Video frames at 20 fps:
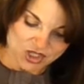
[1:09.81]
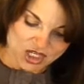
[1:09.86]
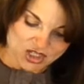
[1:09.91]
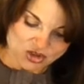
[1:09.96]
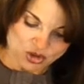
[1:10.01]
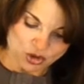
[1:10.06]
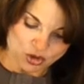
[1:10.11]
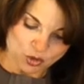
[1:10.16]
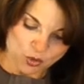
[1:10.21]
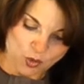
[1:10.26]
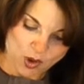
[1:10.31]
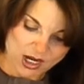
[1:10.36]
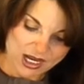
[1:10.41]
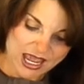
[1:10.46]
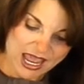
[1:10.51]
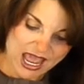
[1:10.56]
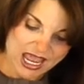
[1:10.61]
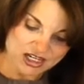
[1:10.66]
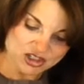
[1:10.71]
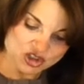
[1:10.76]
So you'll want
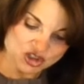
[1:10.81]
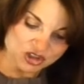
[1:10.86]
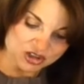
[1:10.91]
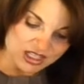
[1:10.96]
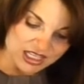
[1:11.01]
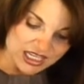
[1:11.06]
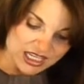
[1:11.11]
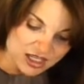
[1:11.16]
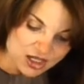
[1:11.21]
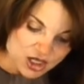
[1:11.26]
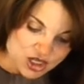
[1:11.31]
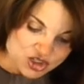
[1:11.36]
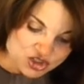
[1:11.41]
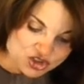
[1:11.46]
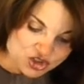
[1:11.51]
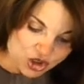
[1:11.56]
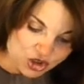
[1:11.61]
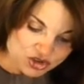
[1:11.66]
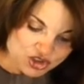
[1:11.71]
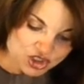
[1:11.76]
to actually
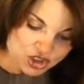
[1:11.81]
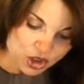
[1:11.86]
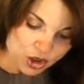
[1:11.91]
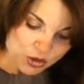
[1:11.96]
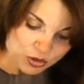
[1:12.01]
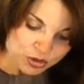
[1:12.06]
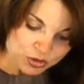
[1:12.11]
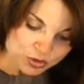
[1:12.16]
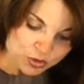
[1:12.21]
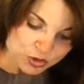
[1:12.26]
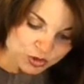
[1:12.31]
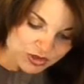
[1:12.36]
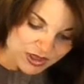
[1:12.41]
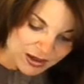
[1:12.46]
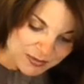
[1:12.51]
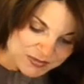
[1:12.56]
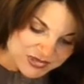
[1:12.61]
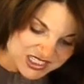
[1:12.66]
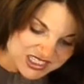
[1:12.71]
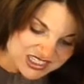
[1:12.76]
start to go through
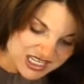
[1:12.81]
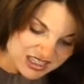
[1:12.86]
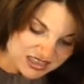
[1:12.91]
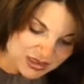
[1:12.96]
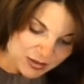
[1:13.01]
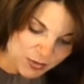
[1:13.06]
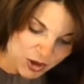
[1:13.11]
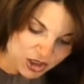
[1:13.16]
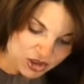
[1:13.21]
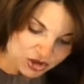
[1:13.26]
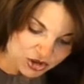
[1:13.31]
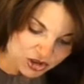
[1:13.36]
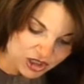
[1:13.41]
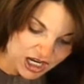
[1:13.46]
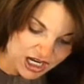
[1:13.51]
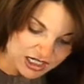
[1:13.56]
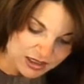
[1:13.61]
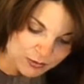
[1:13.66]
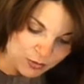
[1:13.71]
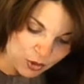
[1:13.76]
them, set them on your
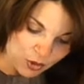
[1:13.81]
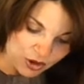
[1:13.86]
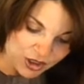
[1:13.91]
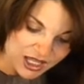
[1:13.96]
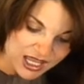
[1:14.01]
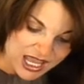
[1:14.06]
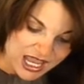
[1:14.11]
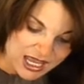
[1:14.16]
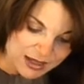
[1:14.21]
cutting board,